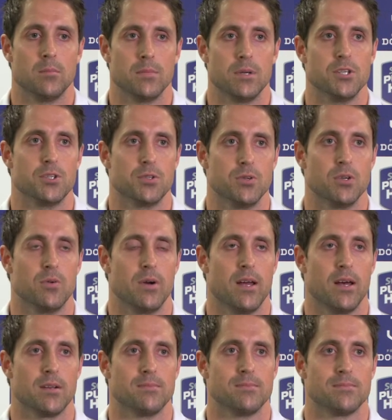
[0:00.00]
issue
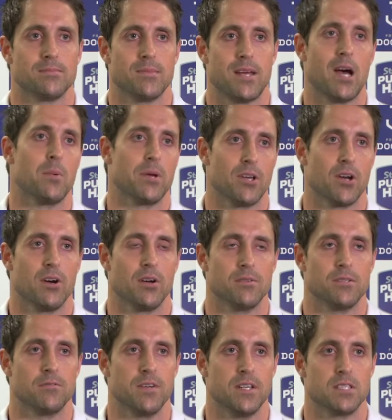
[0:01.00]
around how we
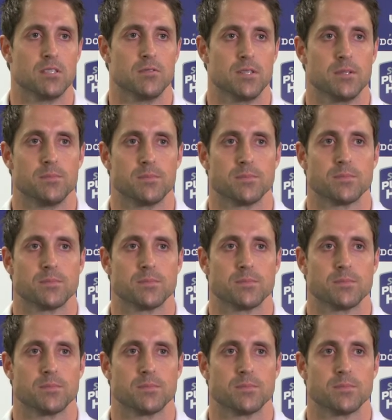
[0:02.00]
go defensively.